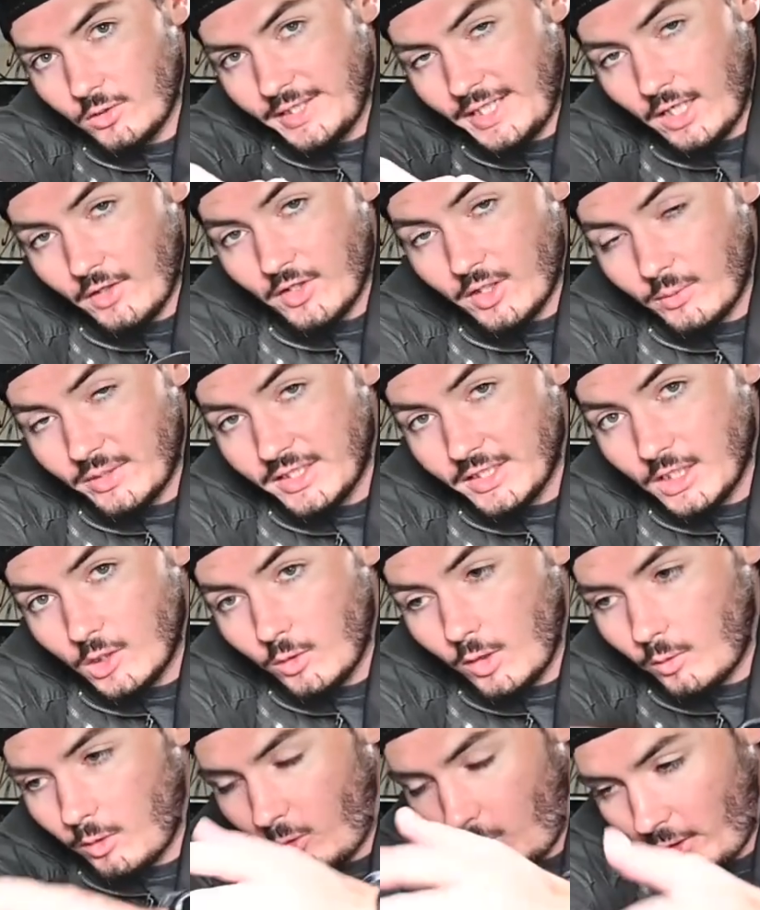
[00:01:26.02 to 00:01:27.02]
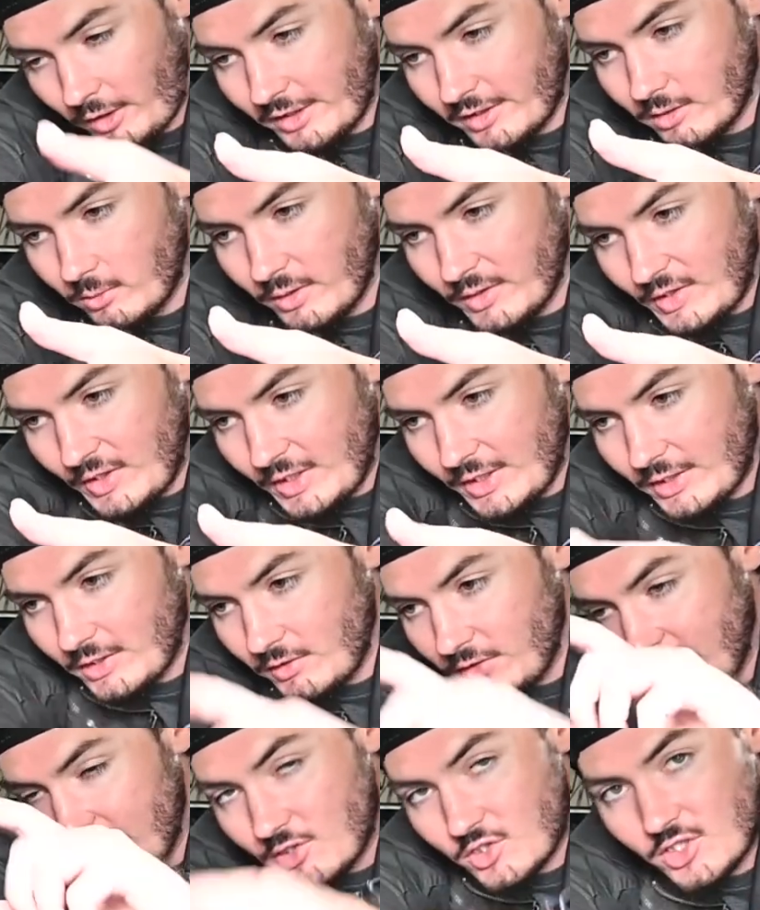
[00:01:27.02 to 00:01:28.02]
now that we know what we're working with here,
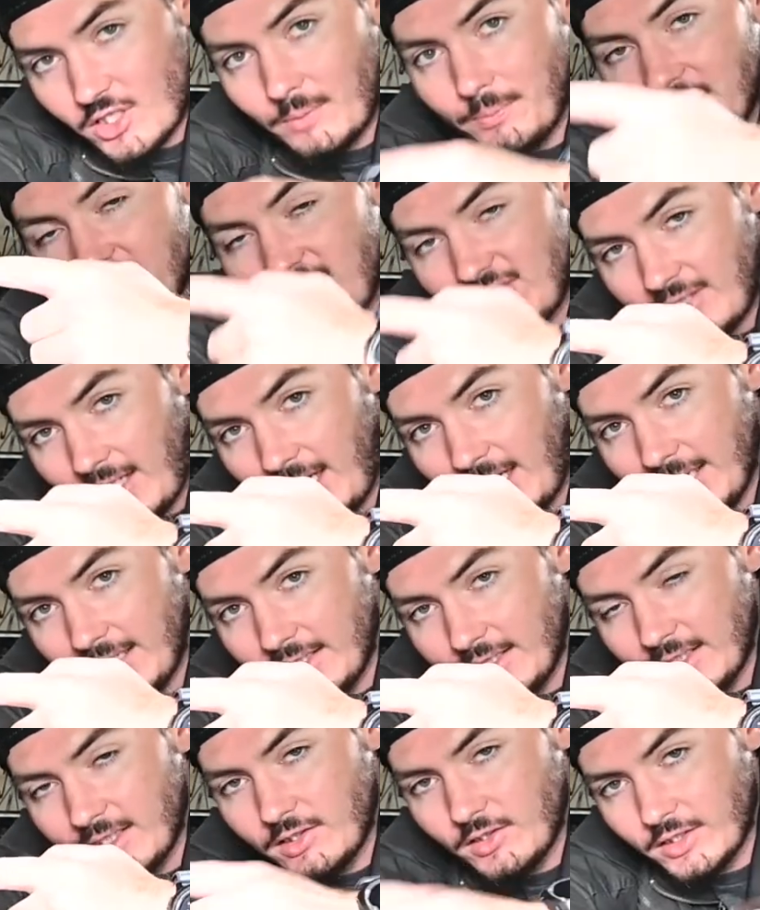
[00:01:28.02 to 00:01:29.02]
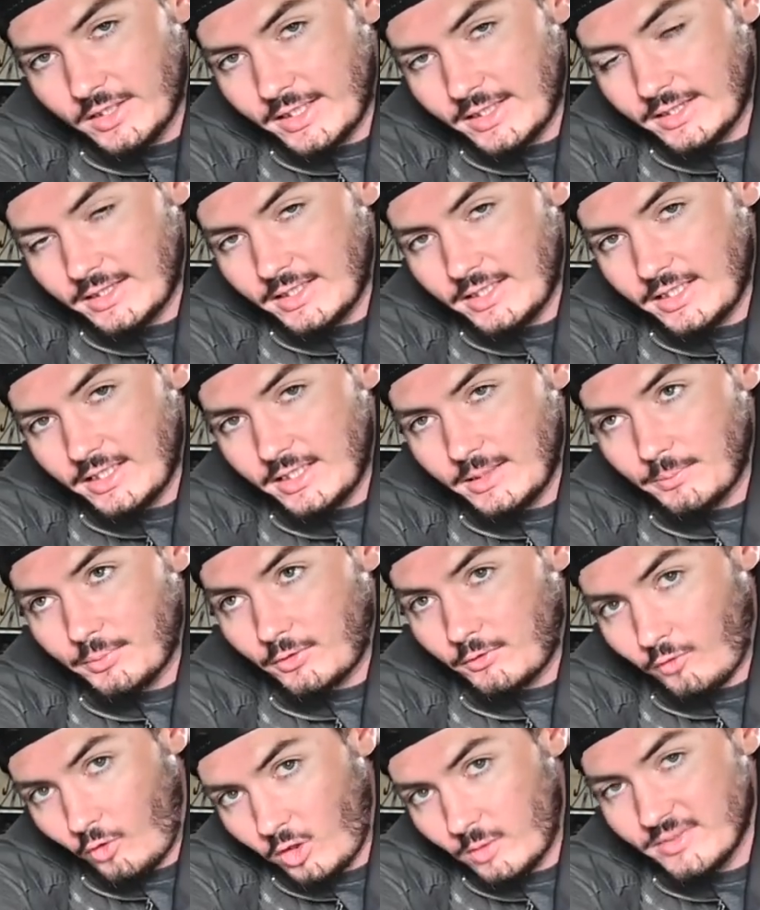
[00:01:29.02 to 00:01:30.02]
let's jump inside and look at the
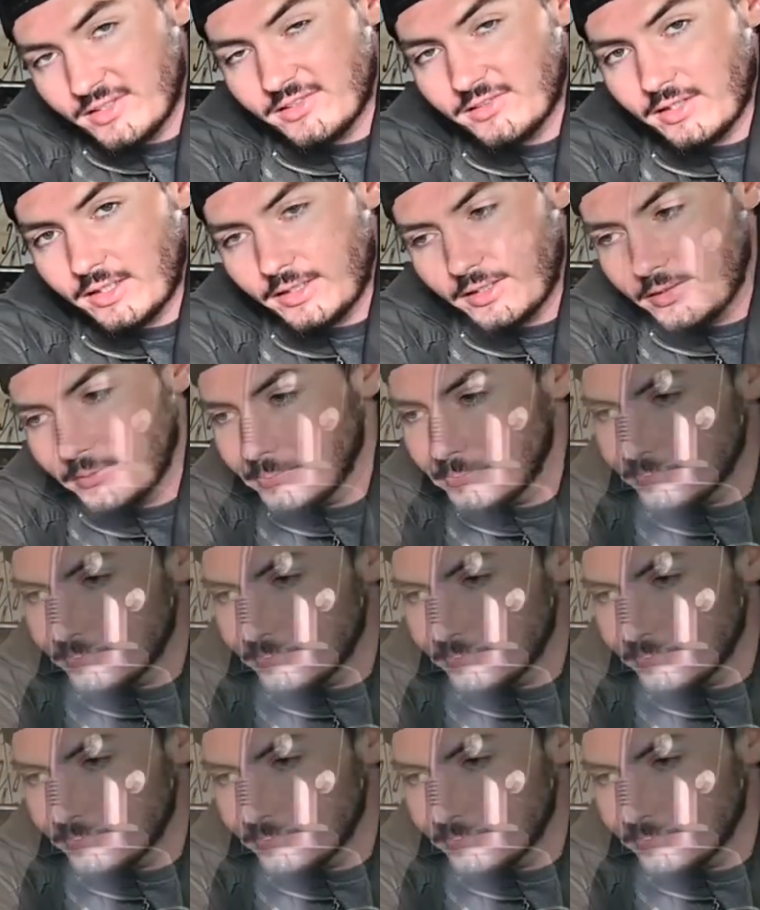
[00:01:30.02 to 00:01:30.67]
performance data.